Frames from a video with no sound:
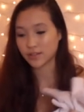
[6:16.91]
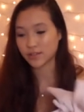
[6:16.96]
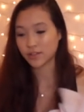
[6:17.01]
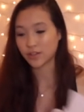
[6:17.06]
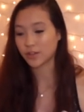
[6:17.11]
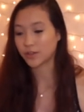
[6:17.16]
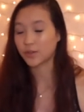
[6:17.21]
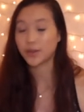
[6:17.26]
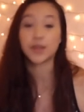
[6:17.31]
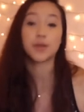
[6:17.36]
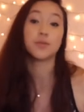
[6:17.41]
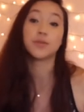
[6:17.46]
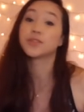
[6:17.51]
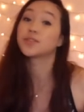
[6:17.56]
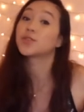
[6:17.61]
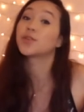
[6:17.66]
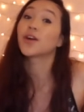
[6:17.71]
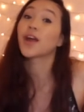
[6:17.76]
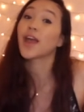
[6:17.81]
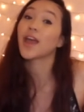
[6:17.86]
you know, he was
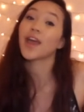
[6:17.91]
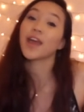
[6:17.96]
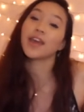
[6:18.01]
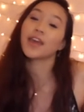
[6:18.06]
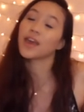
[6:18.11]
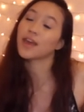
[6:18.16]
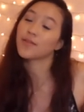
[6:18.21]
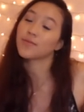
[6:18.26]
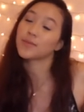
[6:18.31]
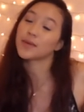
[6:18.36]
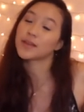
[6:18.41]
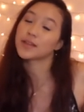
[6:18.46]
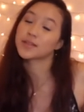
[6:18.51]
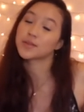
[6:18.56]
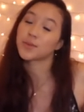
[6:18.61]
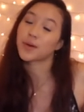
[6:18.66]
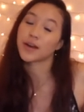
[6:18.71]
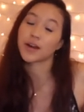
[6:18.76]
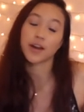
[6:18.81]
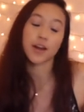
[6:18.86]
great and gave me a
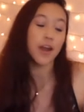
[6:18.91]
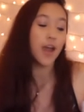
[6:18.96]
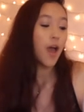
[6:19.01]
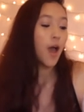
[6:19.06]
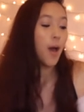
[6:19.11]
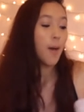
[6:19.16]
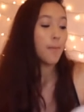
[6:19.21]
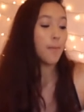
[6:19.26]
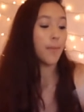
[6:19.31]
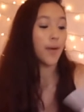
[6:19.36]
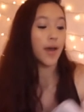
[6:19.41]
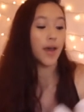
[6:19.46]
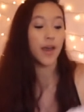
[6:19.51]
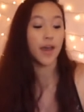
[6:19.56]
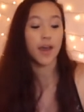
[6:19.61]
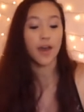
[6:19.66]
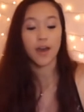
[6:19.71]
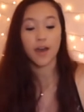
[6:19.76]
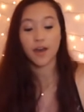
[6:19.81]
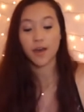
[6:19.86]
sweater.
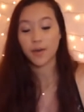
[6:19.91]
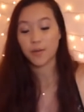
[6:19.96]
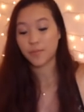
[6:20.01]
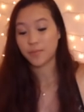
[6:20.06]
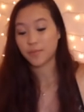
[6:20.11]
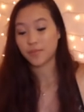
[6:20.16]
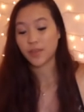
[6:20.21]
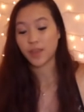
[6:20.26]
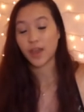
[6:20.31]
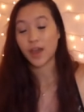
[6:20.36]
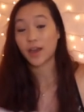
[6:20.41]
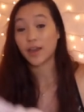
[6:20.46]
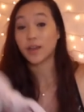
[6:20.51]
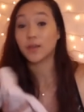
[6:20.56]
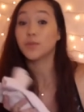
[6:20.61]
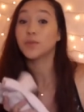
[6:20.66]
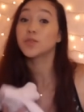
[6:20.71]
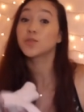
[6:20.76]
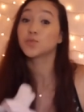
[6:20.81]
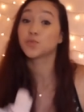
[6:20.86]
But um, yeah,
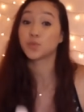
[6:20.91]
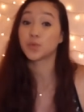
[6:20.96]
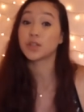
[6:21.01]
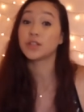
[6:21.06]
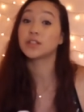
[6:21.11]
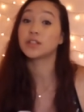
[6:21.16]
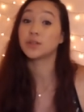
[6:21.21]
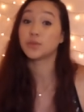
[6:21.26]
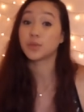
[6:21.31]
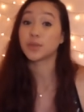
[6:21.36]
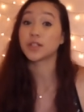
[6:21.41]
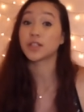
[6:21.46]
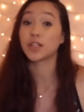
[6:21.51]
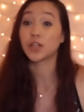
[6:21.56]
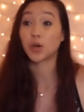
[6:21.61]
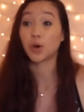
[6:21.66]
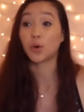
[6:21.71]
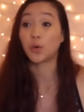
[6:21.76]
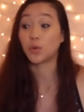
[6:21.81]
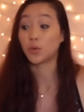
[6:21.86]
it was really, really
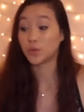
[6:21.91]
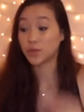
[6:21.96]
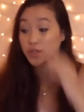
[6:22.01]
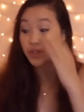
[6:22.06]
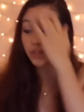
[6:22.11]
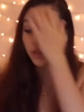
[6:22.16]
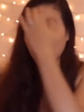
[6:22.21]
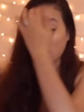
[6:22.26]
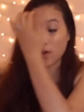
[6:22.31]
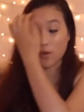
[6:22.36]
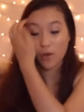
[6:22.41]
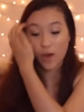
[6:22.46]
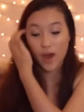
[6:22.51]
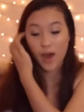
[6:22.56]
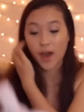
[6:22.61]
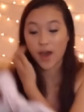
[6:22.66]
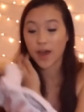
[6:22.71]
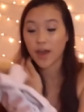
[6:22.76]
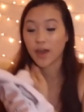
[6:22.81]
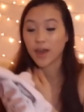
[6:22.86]
cold. So
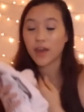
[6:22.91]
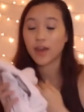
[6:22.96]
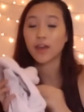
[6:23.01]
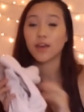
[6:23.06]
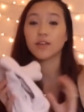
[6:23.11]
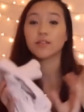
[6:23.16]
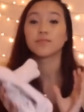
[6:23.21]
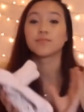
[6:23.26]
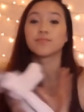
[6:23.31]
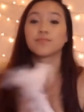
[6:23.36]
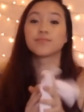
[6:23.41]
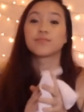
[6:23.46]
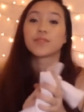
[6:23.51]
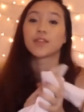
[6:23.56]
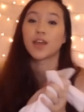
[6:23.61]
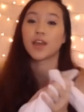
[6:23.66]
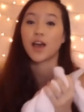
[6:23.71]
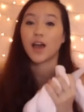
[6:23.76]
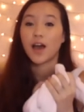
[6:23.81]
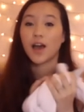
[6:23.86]
I,
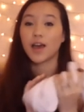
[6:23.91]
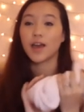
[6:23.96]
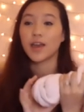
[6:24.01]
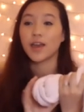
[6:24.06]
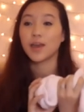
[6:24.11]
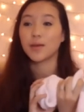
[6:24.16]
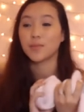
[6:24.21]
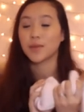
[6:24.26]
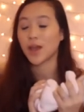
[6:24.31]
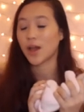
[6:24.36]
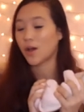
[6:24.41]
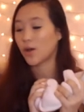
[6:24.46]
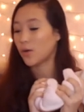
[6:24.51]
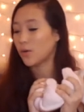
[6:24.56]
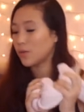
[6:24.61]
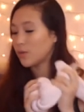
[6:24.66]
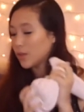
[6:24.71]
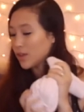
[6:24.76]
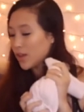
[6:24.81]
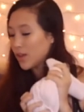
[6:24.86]
I am
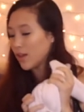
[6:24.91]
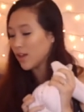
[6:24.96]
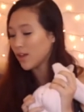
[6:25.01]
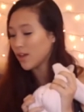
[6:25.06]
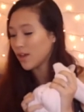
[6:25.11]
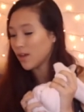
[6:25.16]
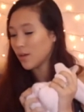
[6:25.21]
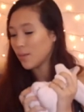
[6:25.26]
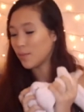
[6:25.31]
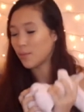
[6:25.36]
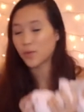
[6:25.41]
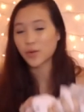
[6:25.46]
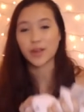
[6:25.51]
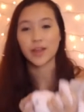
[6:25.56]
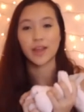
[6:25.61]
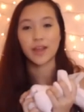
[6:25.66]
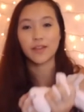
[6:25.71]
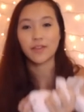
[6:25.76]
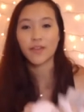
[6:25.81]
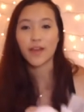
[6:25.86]
now
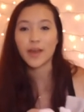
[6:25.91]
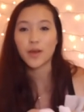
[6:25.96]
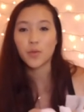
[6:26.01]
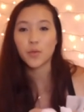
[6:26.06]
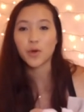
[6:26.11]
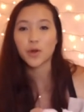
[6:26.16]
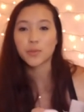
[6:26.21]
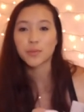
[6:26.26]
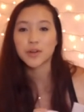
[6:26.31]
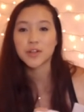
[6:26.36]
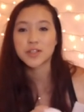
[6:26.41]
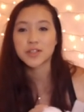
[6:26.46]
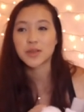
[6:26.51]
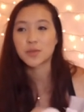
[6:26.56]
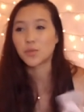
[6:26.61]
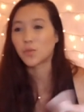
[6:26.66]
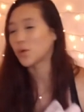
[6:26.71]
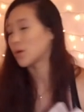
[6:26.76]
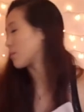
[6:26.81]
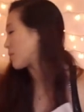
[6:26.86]
bringing leg warmers
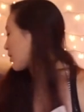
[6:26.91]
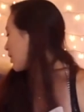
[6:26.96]
and warm